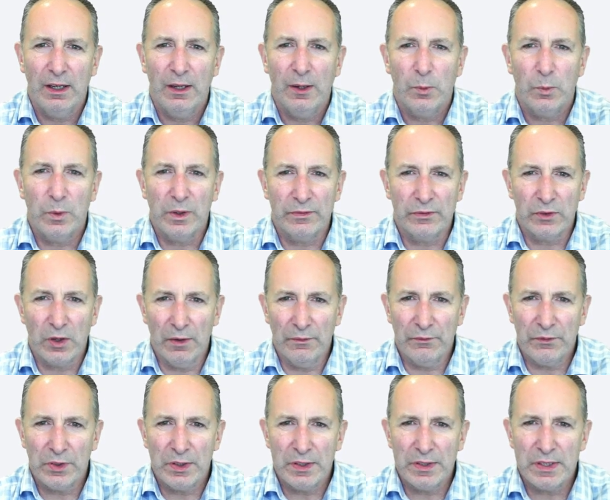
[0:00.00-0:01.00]
we have
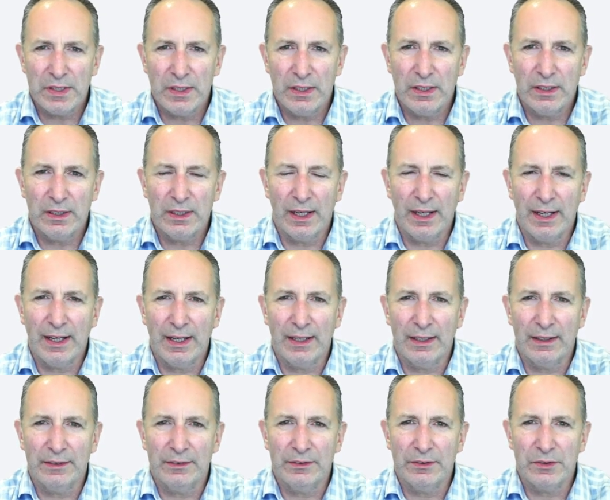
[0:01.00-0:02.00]
confidence in it,
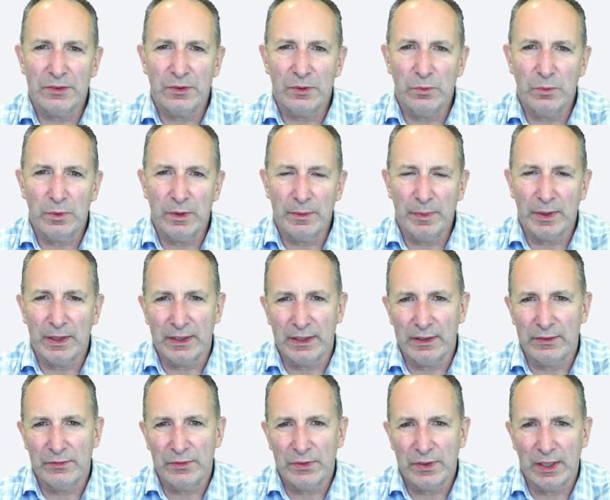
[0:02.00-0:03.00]
and we
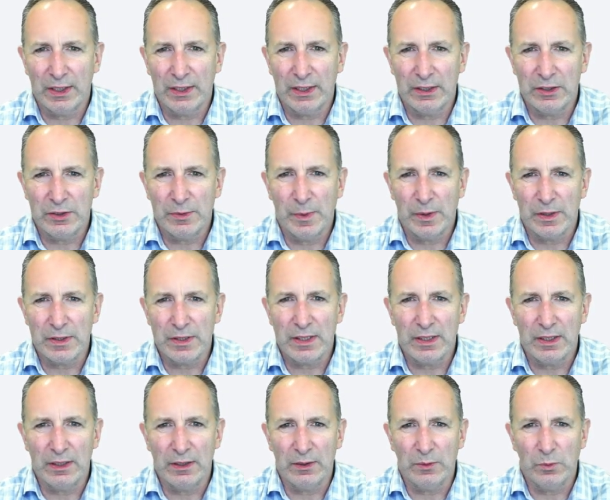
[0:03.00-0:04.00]
believe that
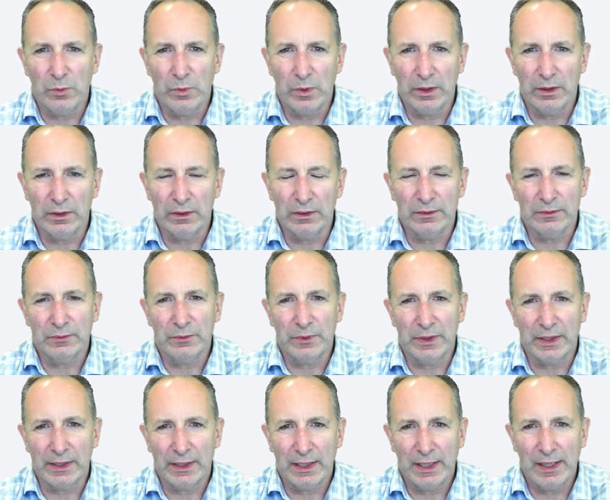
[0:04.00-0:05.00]
HMRC will
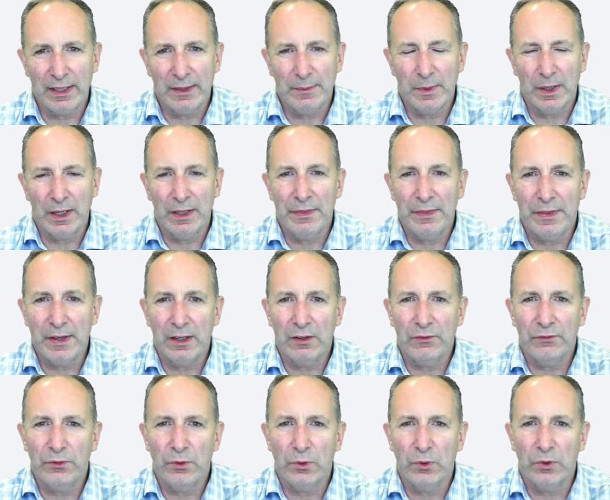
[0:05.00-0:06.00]
reclaim, and
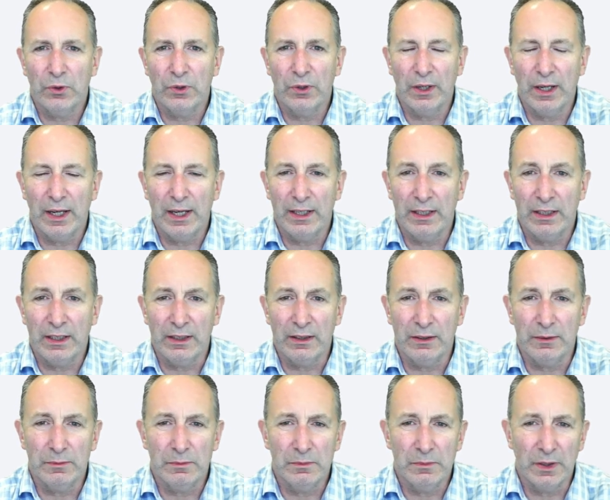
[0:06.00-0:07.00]
therefore
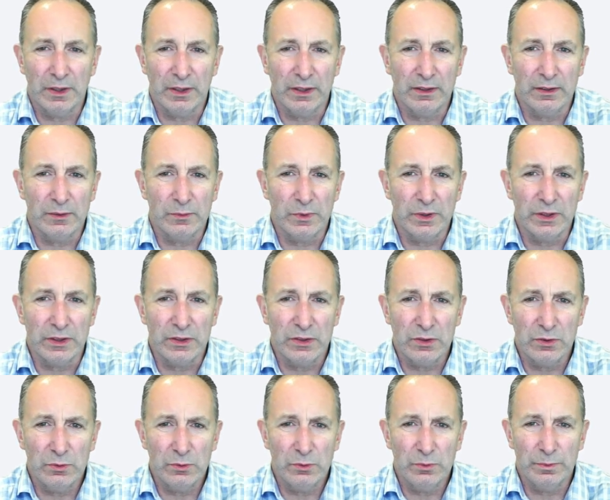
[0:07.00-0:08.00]
any money that we
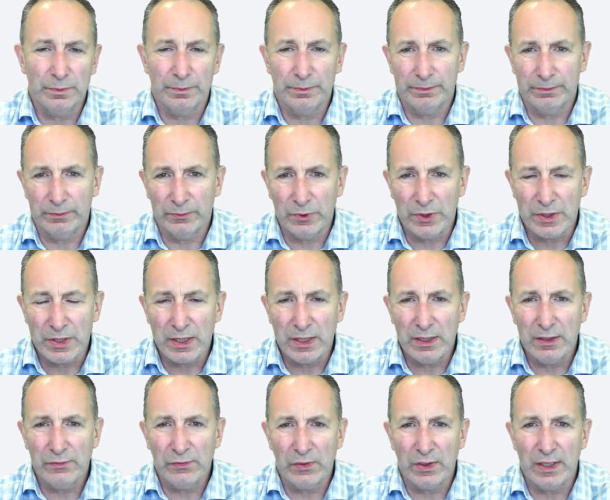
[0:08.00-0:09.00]
do
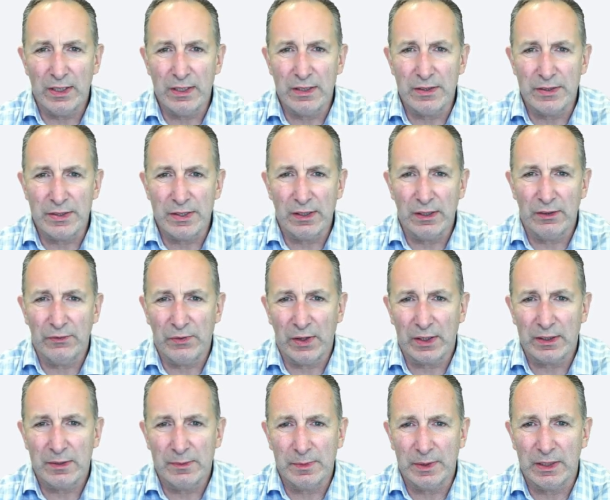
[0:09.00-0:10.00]
receive is
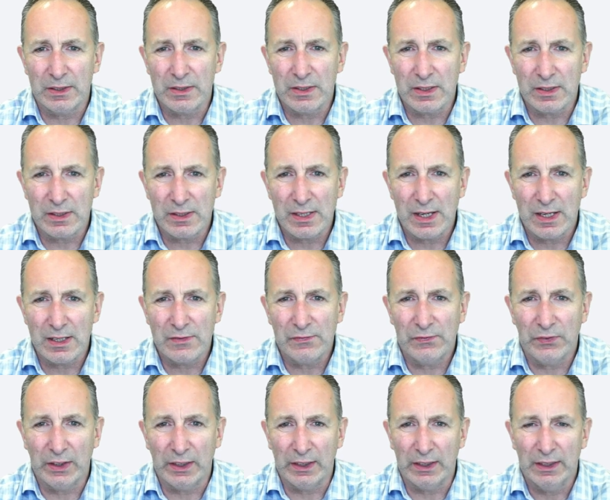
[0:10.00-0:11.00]
effectively a success
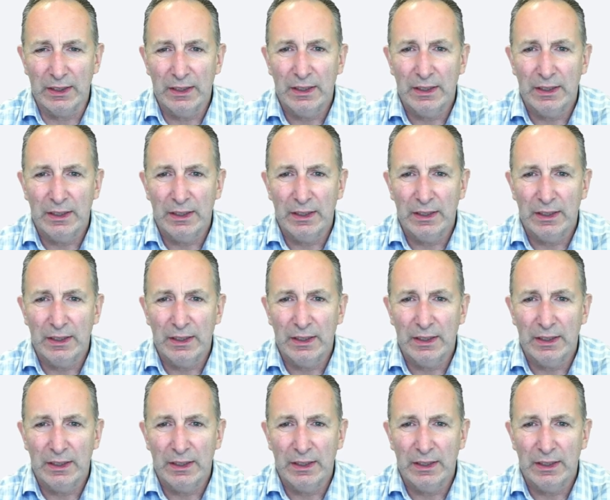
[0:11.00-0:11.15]
fee.